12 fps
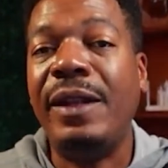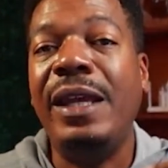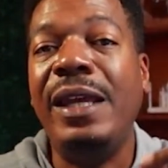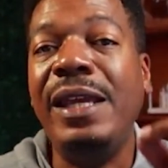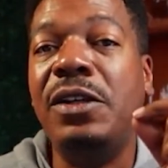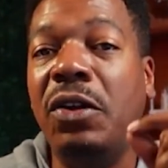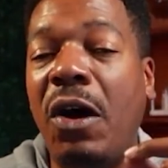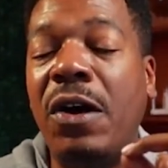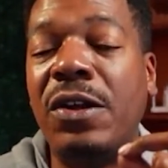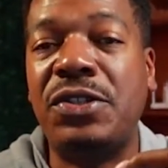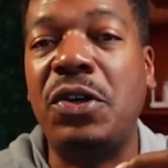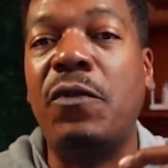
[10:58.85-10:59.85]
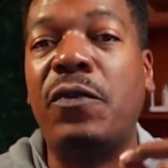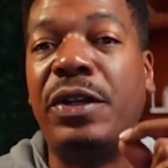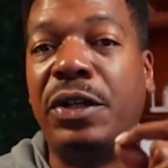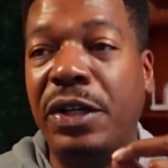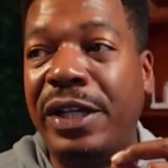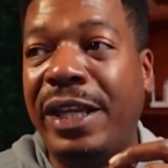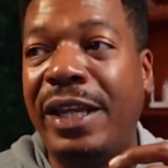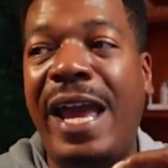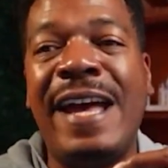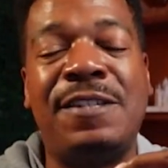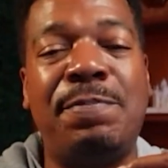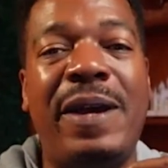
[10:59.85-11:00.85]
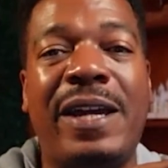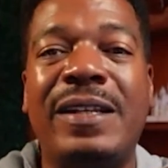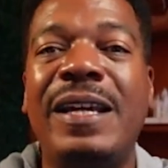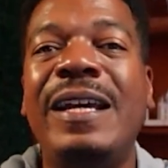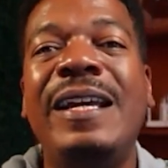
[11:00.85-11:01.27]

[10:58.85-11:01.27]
He glossed over the cooking aspect.